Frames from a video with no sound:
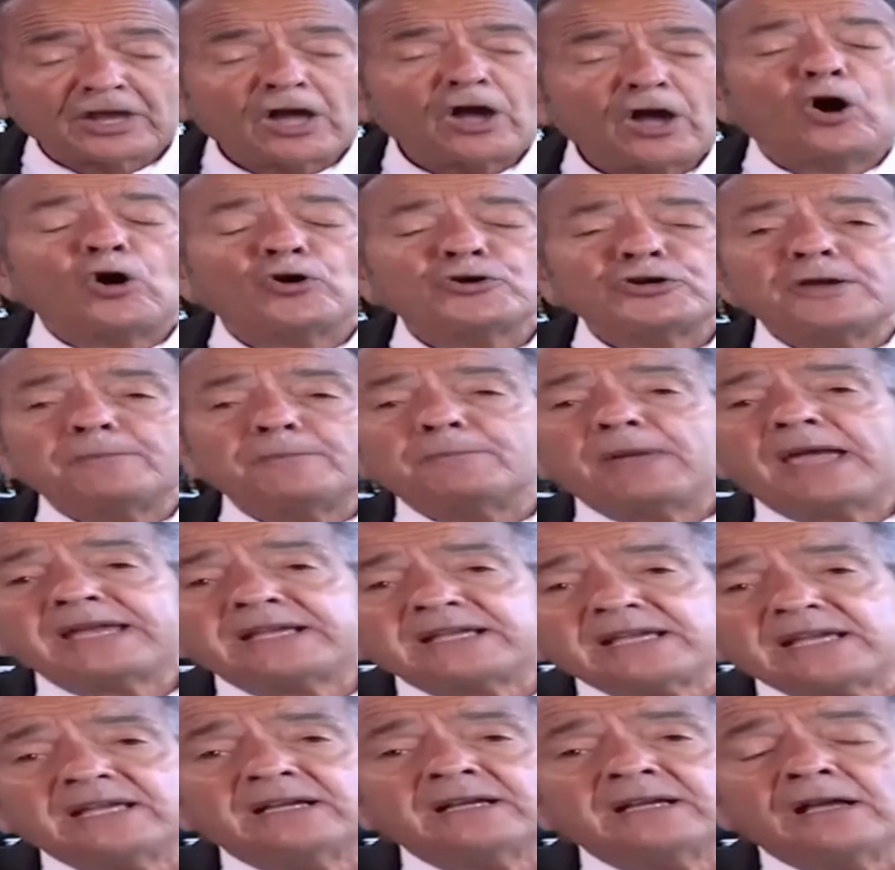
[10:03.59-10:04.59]
Oh, you're
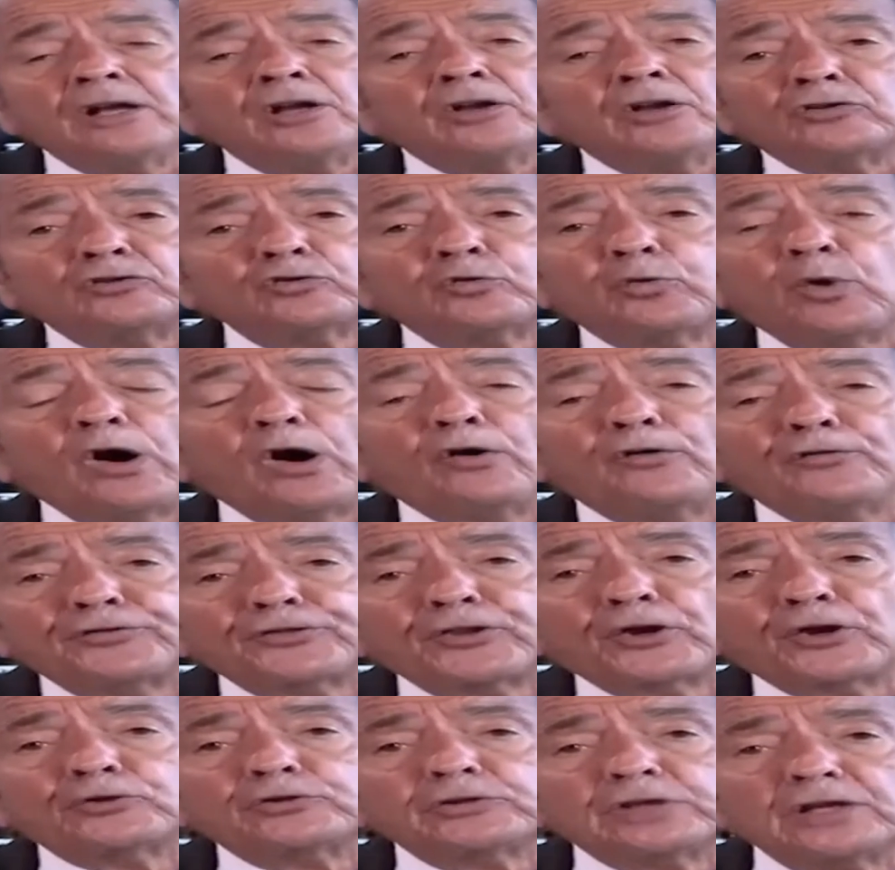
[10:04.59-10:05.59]
making 12,
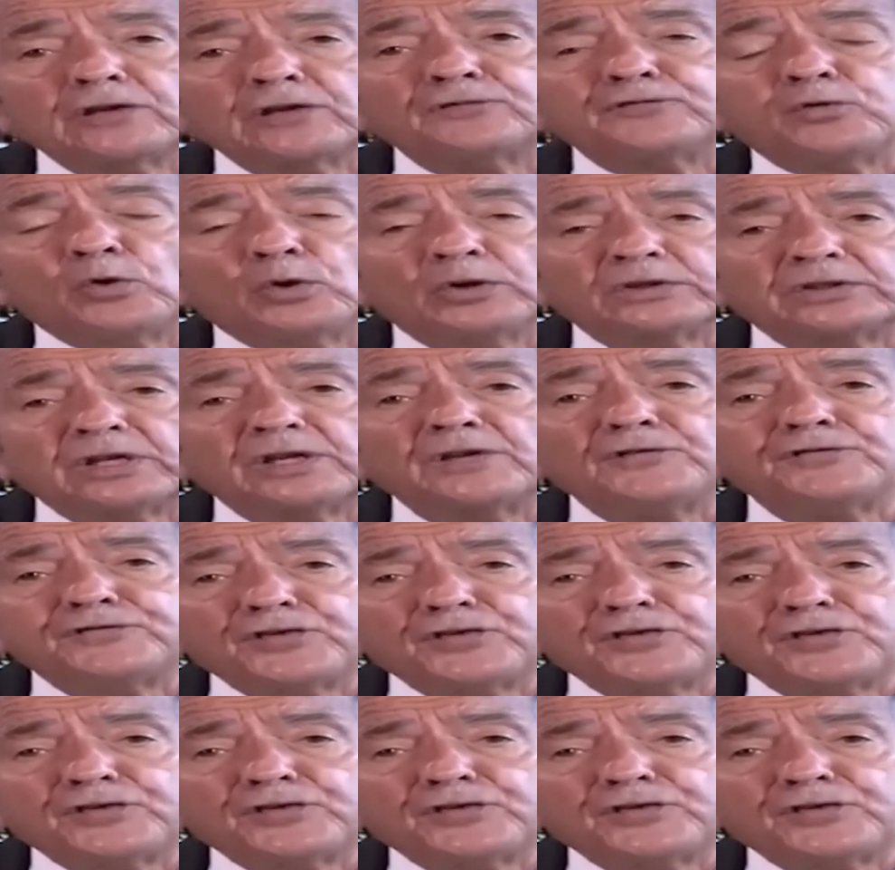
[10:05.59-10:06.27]
13, 14,